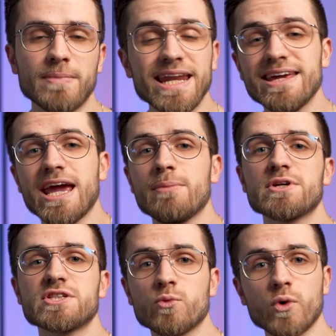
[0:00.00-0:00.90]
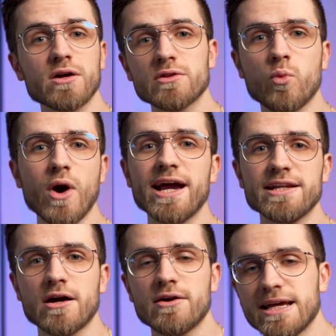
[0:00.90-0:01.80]
Many gamers
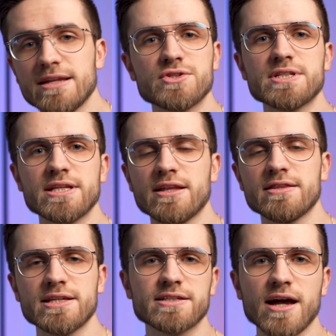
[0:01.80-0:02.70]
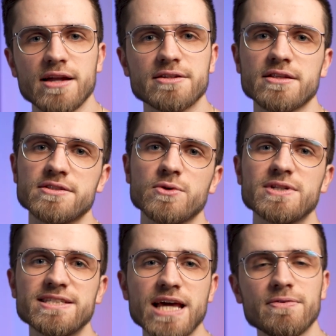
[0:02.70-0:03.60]
worldwide are interested in this content, so
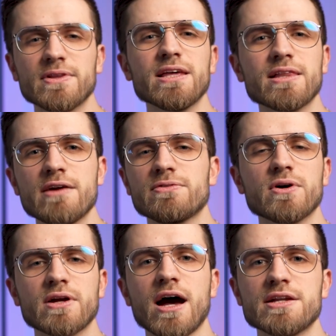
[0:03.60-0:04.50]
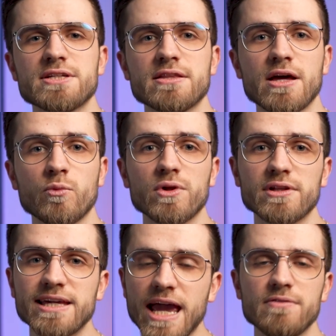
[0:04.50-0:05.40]
it's definitely lifelong content that will
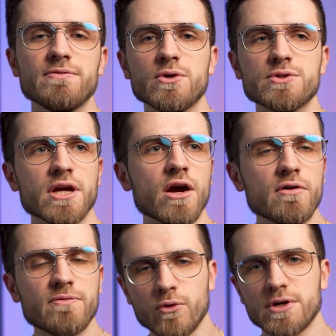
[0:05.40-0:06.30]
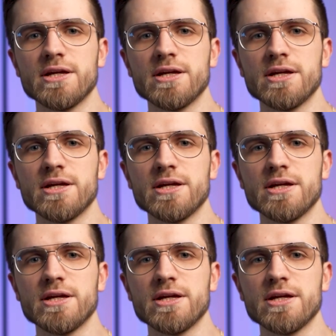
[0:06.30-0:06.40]
gain views for